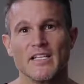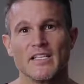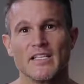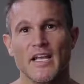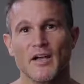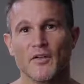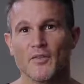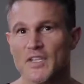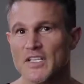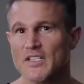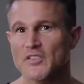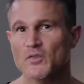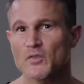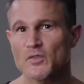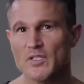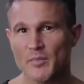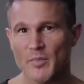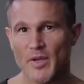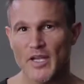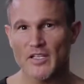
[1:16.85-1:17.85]
Now, this
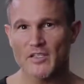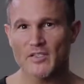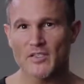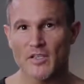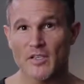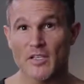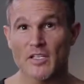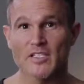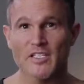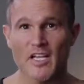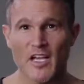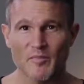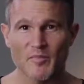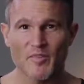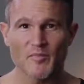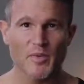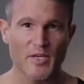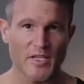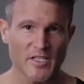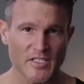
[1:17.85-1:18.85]
all depends on the
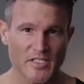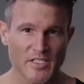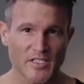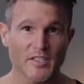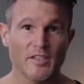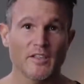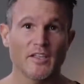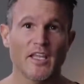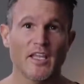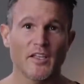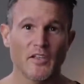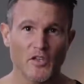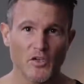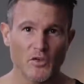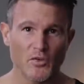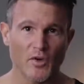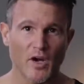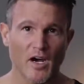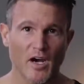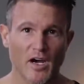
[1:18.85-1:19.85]
type of person that
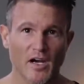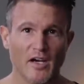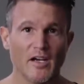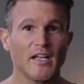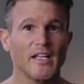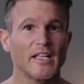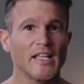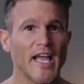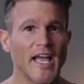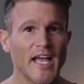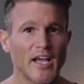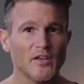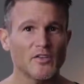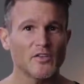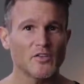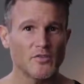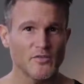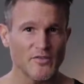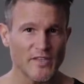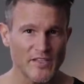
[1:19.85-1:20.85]
you are and how
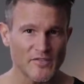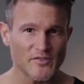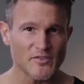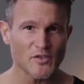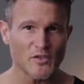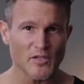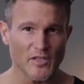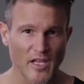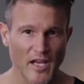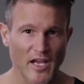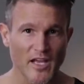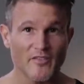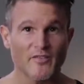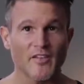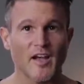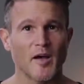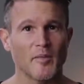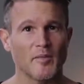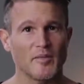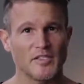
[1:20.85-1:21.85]
you've lived your
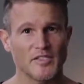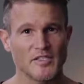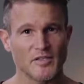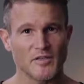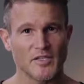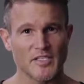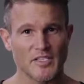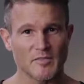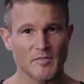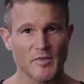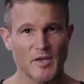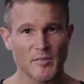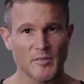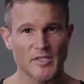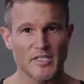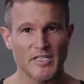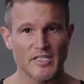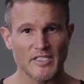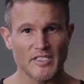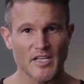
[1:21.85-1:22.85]
life up until this
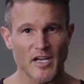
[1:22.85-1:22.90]
moment in